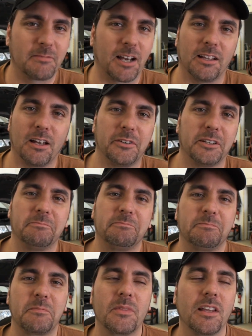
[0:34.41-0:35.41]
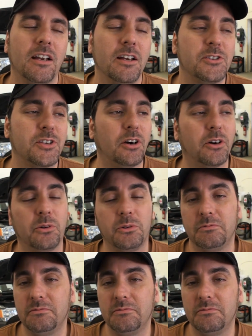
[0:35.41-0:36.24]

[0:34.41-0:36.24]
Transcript: I love it. So